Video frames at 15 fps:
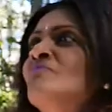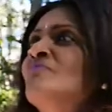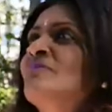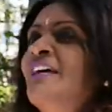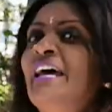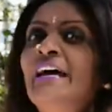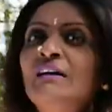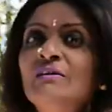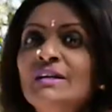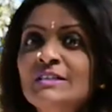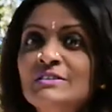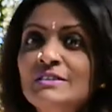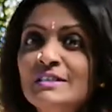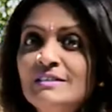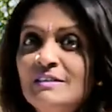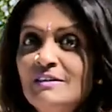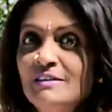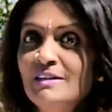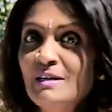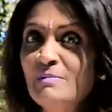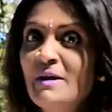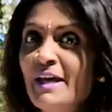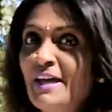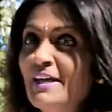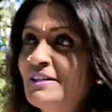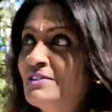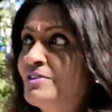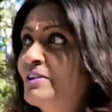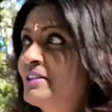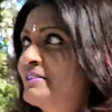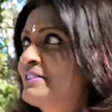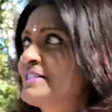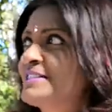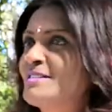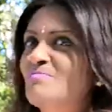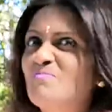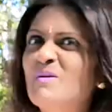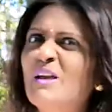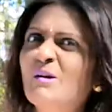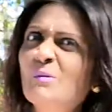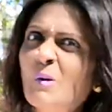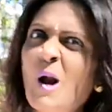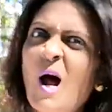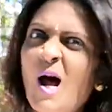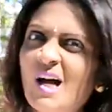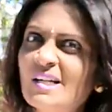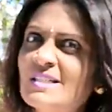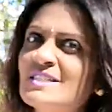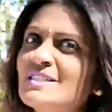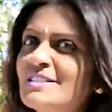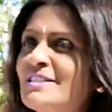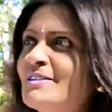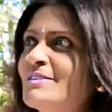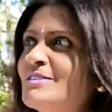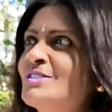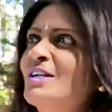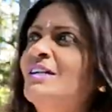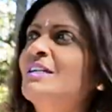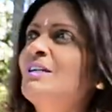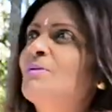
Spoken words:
yeah, I like to get my hands on these big rocks, chunky